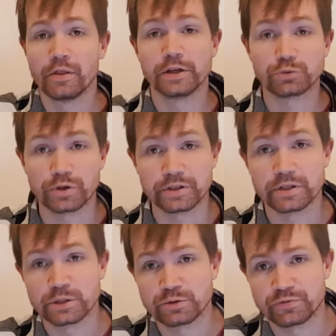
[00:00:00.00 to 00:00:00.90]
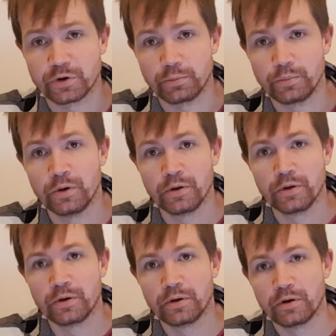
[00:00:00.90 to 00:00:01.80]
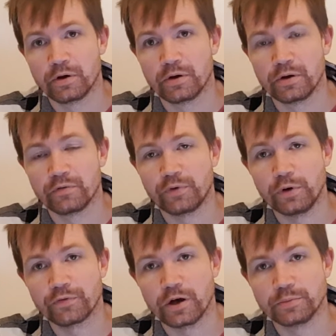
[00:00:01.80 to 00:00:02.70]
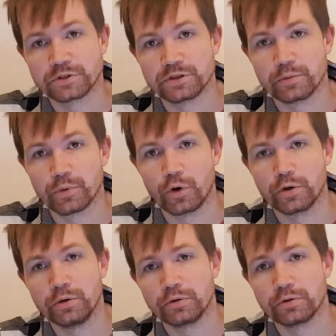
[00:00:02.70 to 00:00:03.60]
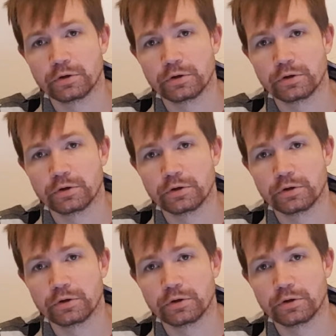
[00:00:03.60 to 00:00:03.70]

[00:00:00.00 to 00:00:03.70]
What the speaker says: This one is from Wolframs-Bräu,